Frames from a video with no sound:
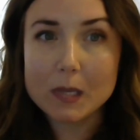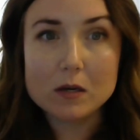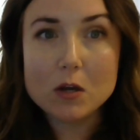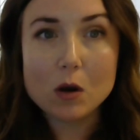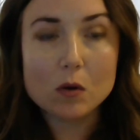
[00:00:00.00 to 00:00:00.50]

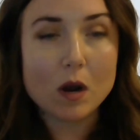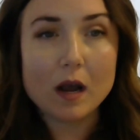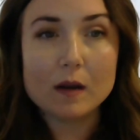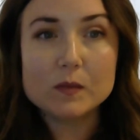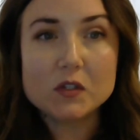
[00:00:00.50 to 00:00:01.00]
No,
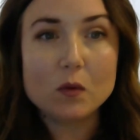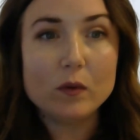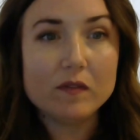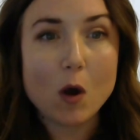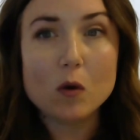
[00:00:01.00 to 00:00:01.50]
so
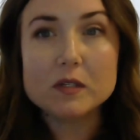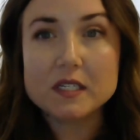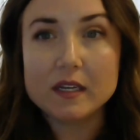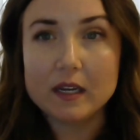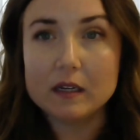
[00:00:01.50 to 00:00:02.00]
we've
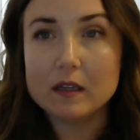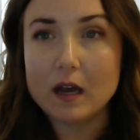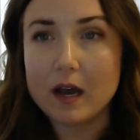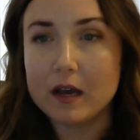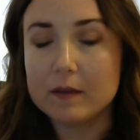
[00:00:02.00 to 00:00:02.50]
hosted
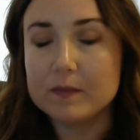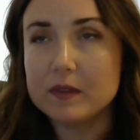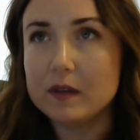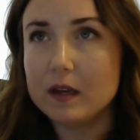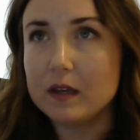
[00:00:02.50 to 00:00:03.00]

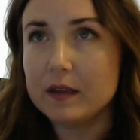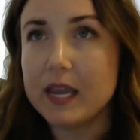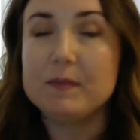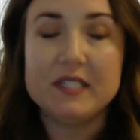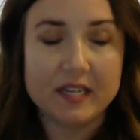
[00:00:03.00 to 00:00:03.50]
the
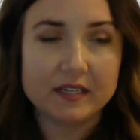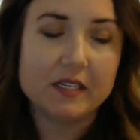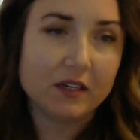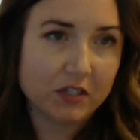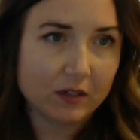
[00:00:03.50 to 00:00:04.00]
APTA
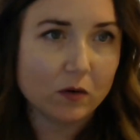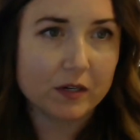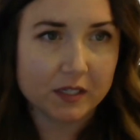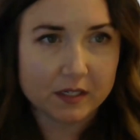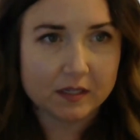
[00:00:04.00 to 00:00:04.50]
sanctioned
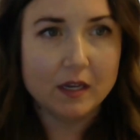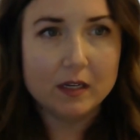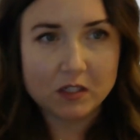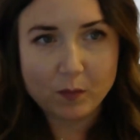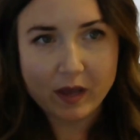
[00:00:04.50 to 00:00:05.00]
courses,
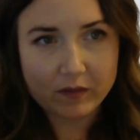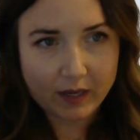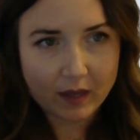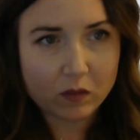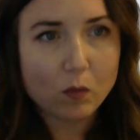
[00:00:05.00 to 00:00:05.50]
so Pelvic
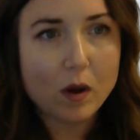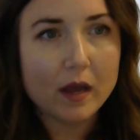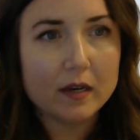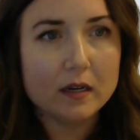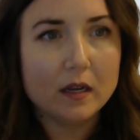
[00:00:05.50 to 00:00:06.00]
Health
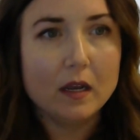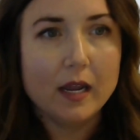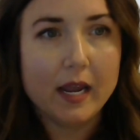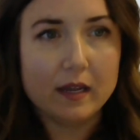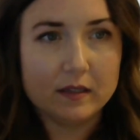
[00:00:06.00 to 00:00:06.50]
1,
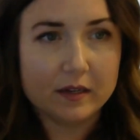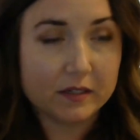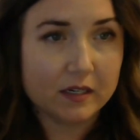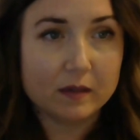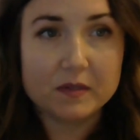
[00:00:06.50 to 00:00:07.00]
and
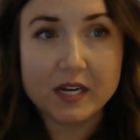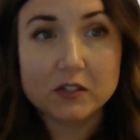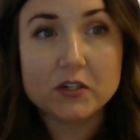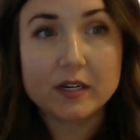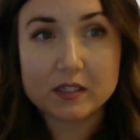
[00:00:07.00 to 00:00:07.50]
there's an
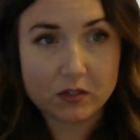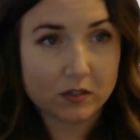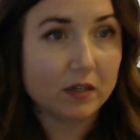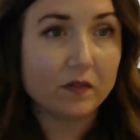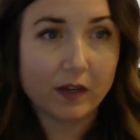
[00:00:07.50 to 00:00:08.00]
obstetric
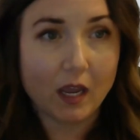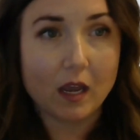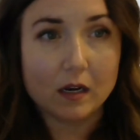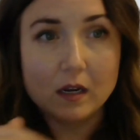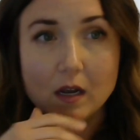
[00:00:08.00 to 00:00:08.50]

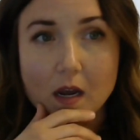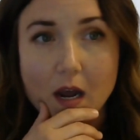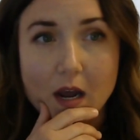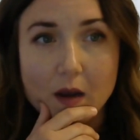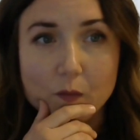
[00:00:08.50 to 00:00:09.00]
certificate
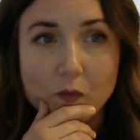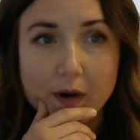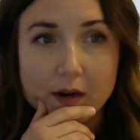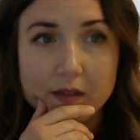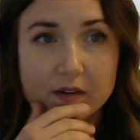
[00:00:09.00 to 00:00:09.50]

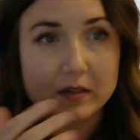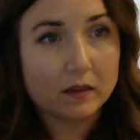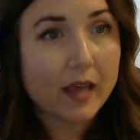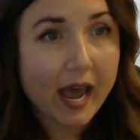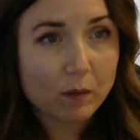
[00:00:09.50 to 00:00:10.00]
where there's a
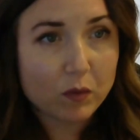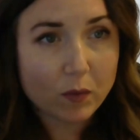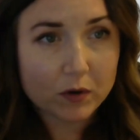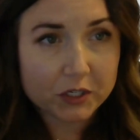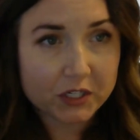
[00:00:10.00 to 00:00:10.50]
lab
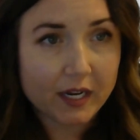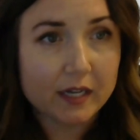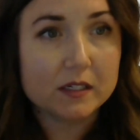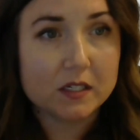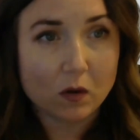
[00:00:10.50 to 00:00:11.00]

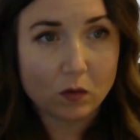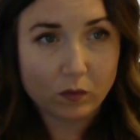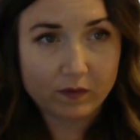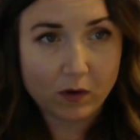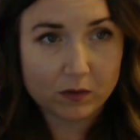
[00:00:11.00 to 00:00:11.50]
portion. So
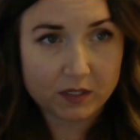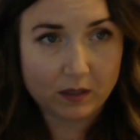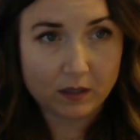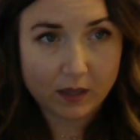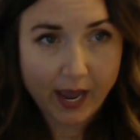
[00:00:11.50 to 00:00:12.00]
we've hosted
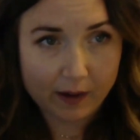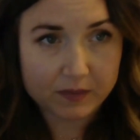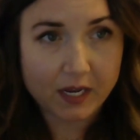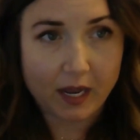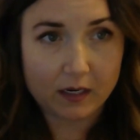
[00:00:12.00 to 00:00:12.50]
the
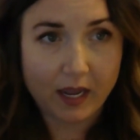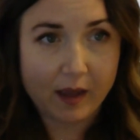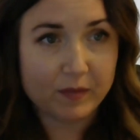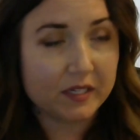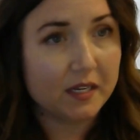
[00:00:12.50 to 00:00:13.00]
labs on
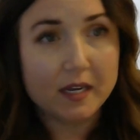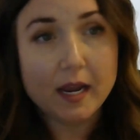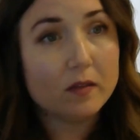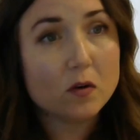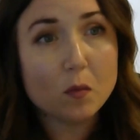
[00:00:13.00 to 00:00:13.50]
campus,
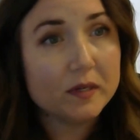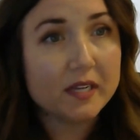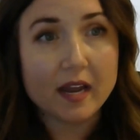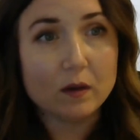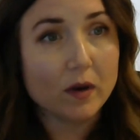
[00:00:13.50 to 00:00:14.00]
they're open
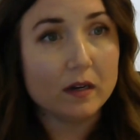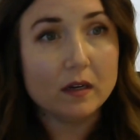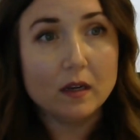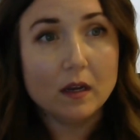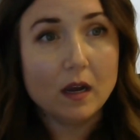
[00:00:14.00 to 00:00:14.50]
to anyone.
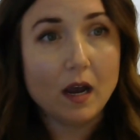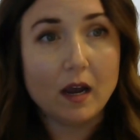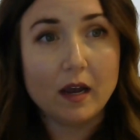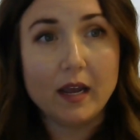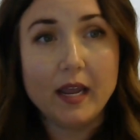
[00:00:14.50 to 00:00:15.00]

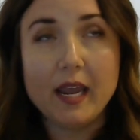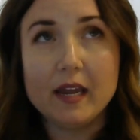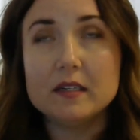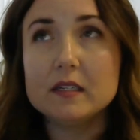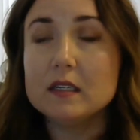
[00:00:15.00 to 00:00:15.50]

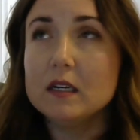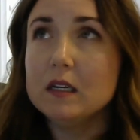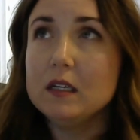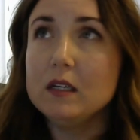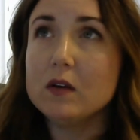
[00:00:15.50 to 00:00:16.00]
And
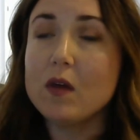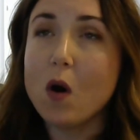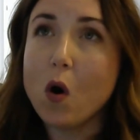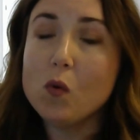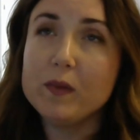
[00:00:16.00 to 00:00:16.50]
the
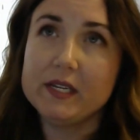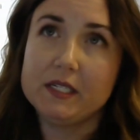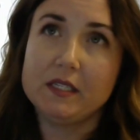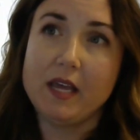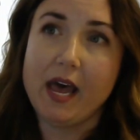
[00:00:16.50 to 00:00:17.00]
hope
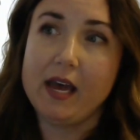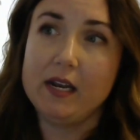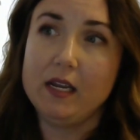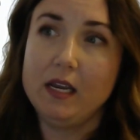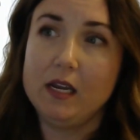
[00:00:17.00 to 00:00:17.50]
is
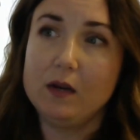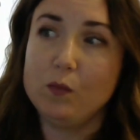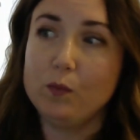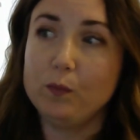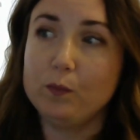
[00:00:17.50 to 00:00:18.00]
that in
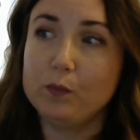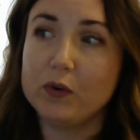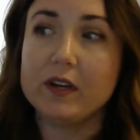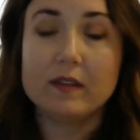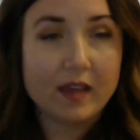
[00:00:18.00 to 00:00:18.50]

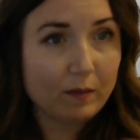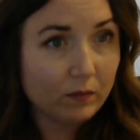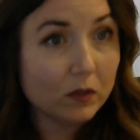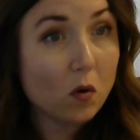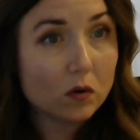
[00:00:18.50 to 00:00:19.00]
bringing
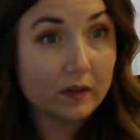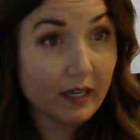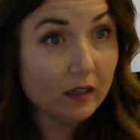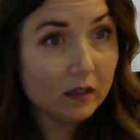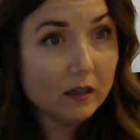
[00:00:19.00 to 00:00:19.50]
them
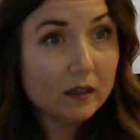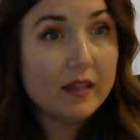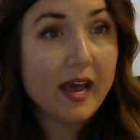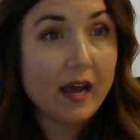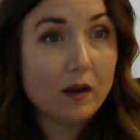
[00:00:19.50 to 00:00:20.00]
locally,
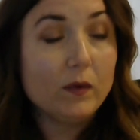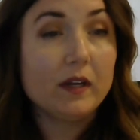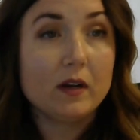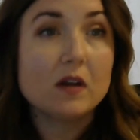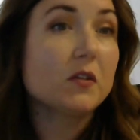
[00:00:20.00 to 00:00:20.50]
that we
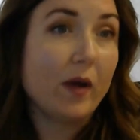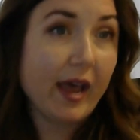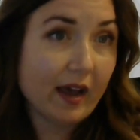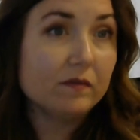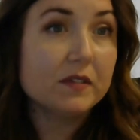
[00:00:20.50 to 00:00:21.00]
could also
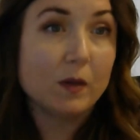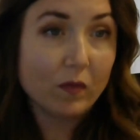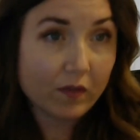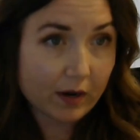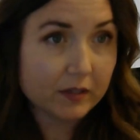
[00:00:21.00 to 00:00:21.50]
have some
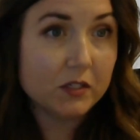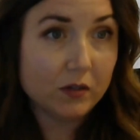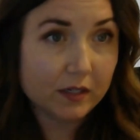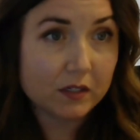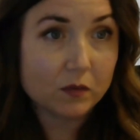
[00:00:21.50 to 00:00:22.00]
of our
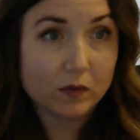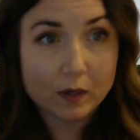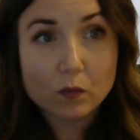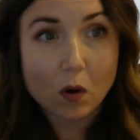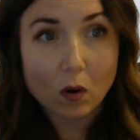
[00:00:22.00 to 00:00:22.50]
students
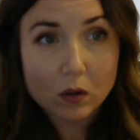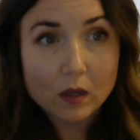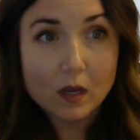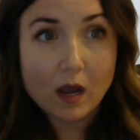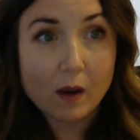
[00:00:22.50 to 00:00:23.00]
enroll,
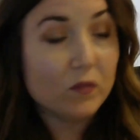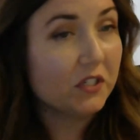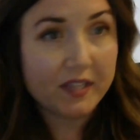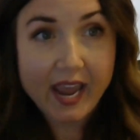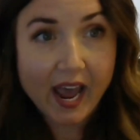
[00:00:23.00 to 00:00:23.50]

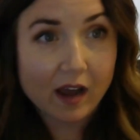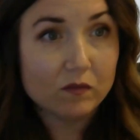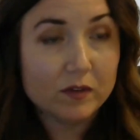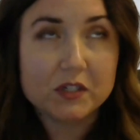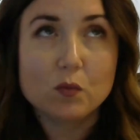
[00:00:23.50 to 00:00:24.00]
which they
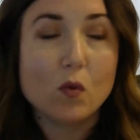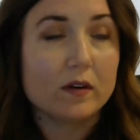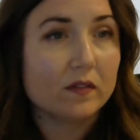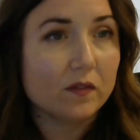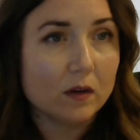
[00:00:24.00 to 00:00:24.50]
have, which is
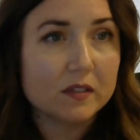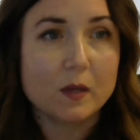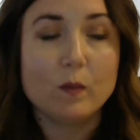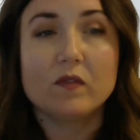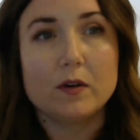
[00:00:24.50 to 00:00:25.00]
wonderful.
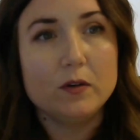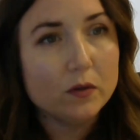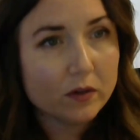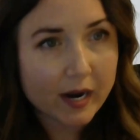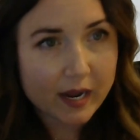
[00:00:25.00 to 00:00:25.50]
Some of our
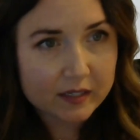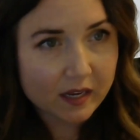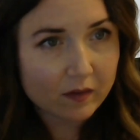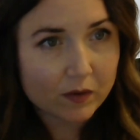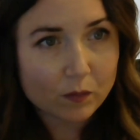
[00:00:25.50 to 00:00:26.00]
new grads
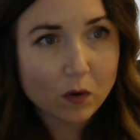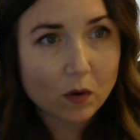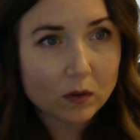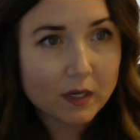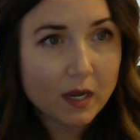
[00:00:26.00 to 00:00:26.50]
have
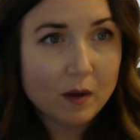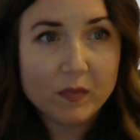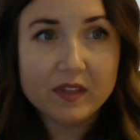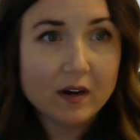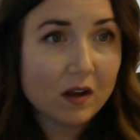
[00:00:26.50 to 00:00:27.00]
enrolled,
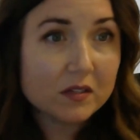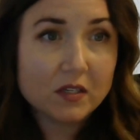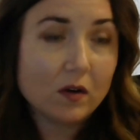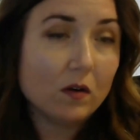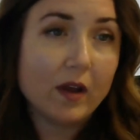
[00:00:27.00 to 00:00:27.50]
but then
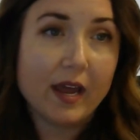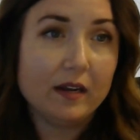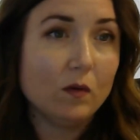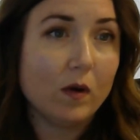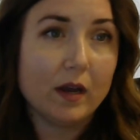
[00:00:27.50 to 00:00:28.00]
also
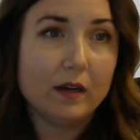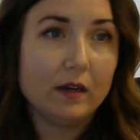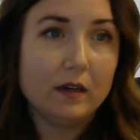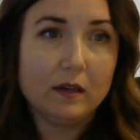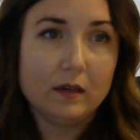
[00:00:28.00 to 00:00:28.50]

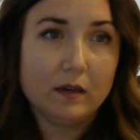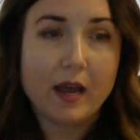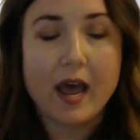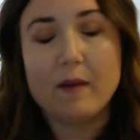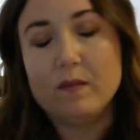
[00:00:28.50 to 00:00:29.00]
anyone.
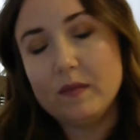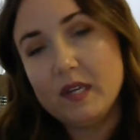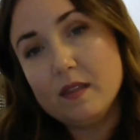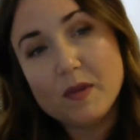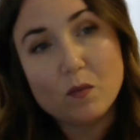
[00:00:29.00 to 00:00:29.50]
I'm
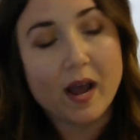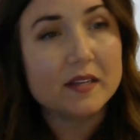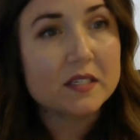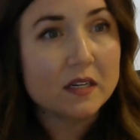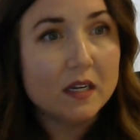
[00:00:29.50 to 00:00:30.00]
in the
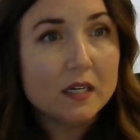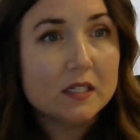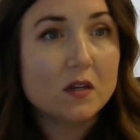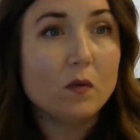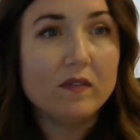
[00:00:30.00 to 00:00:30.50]
Midwest,
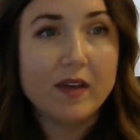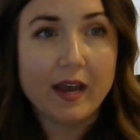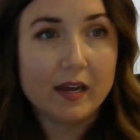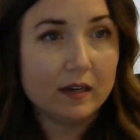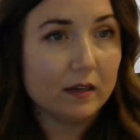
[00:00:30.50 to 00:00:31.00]
so we've
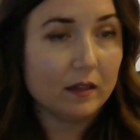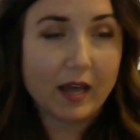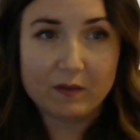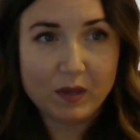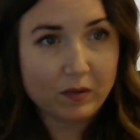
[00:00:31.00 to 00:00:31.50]
had a
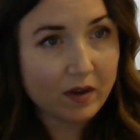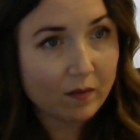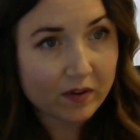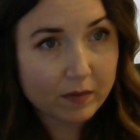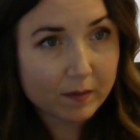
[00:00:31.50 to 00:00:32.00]
lot of people come
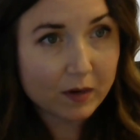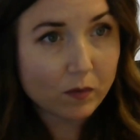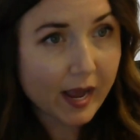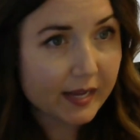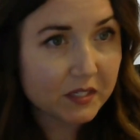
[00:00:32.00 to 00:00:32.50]
from the
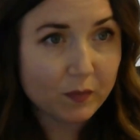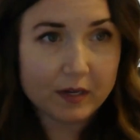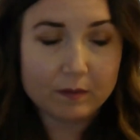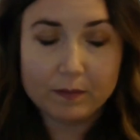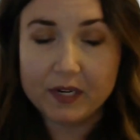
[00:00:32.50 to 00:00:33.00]
Midwest,
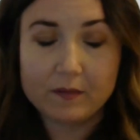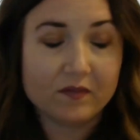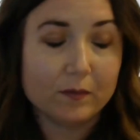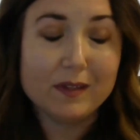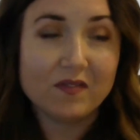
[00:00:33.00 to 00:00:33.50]
but
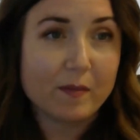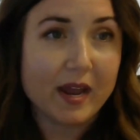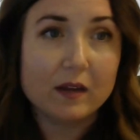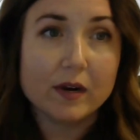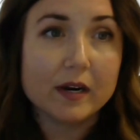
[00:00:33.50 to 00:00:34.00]
really from
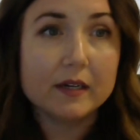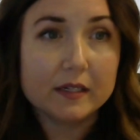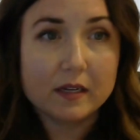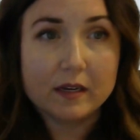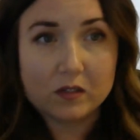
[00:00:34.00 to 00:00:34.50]
anywhere.
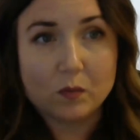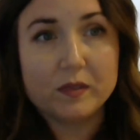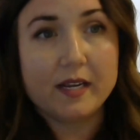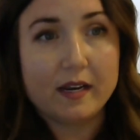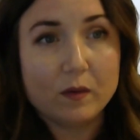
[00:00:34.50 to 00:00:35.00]
It's open
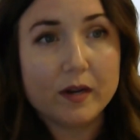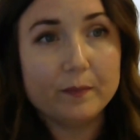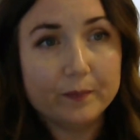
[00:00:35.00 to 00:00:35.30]
to anyone.